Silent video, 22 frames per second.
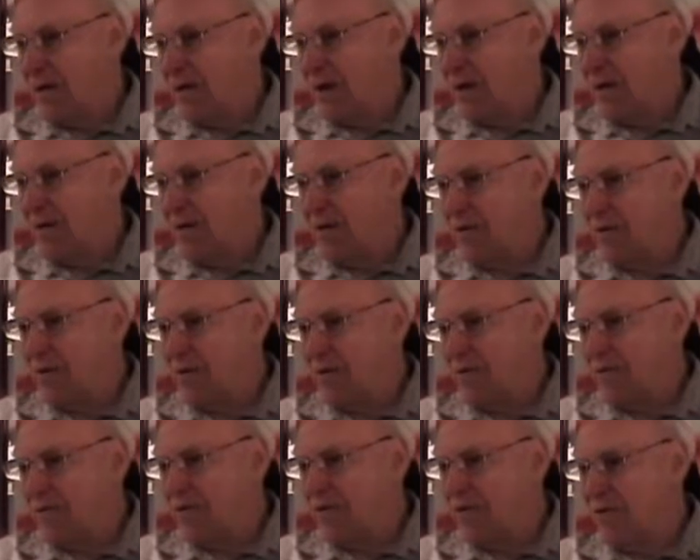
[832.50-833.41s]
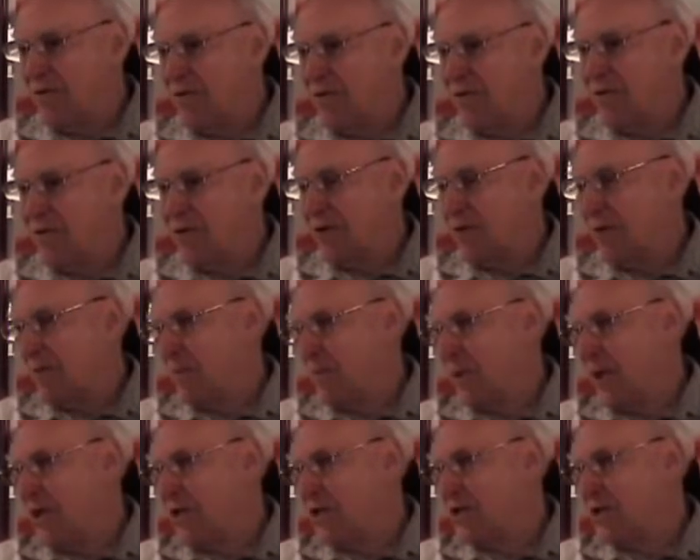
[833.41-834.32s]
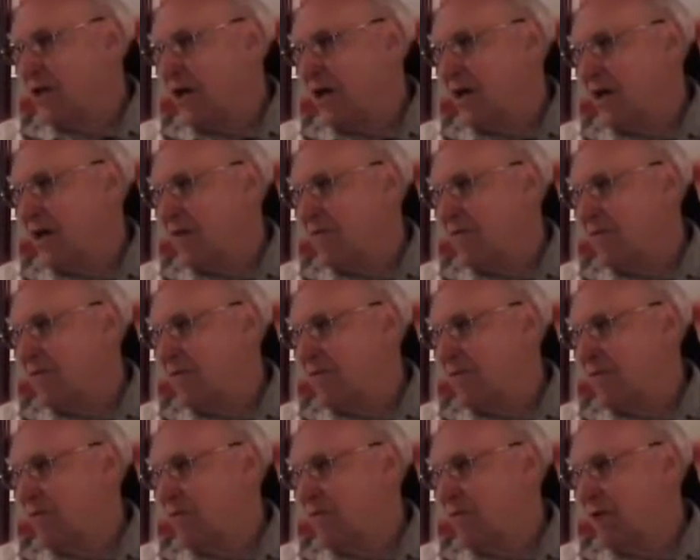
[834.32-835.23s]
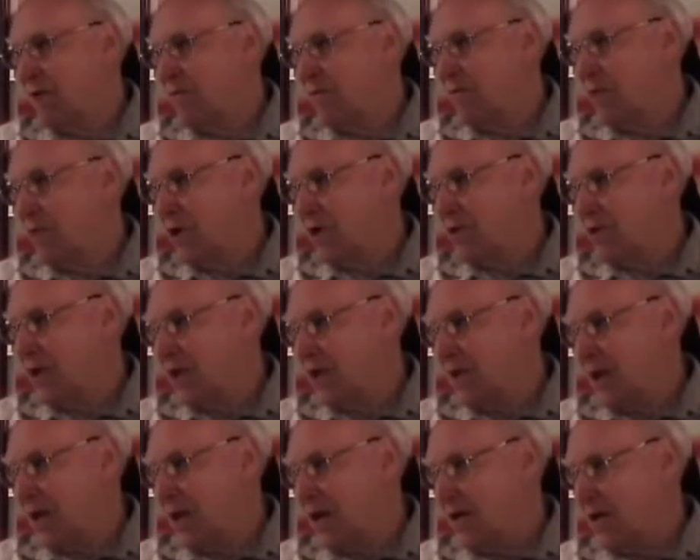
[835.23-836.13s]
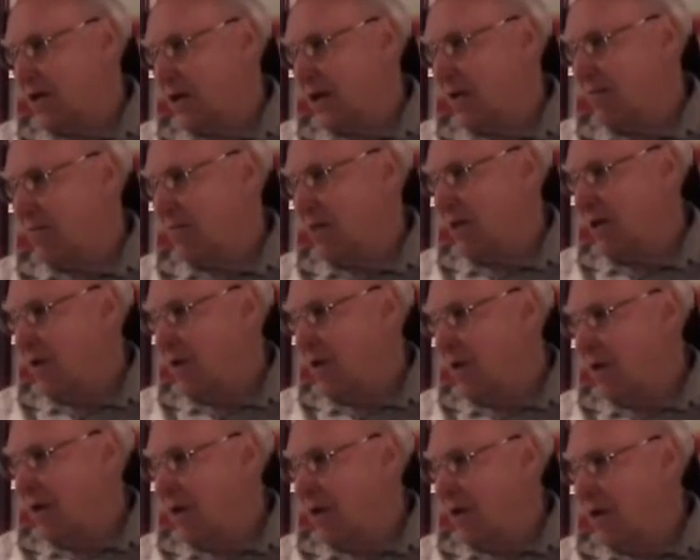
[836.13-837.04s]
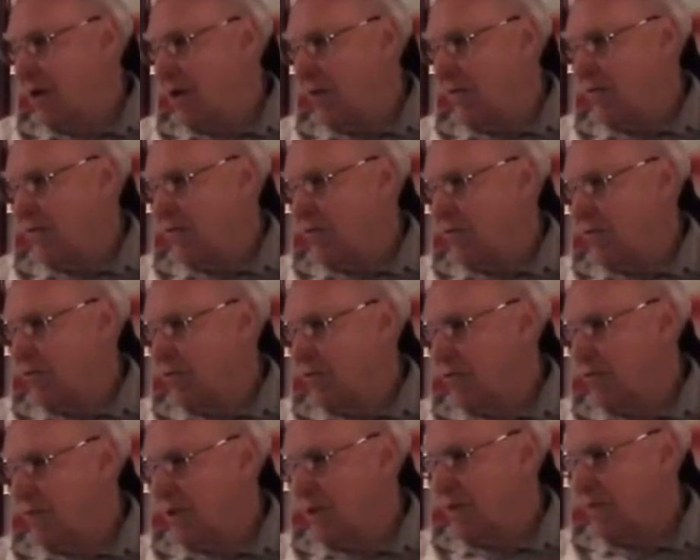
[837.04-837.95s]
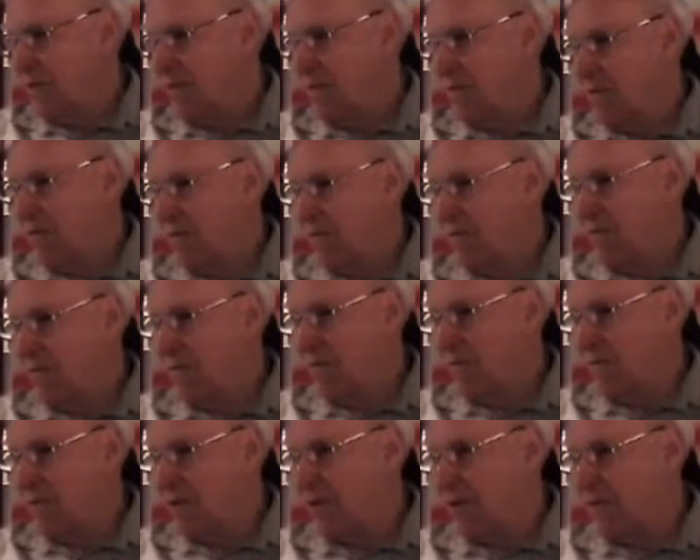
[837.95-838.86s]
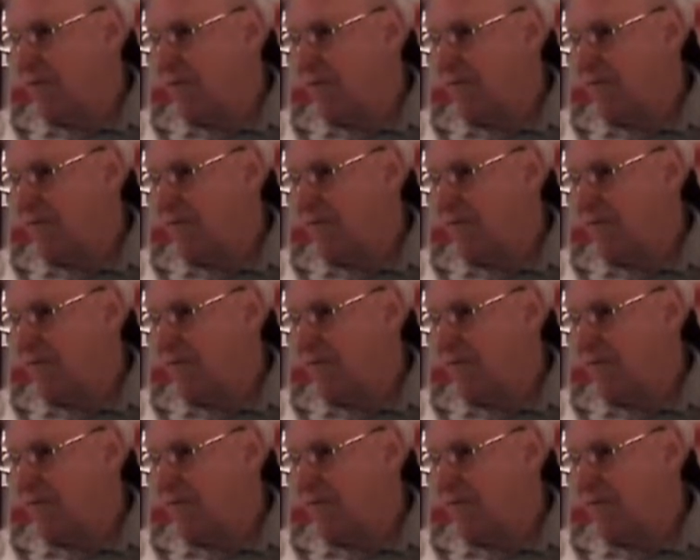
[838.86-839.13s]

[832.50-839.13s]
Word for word: I don't know if you knew what the pay scale of it was at that time. If you were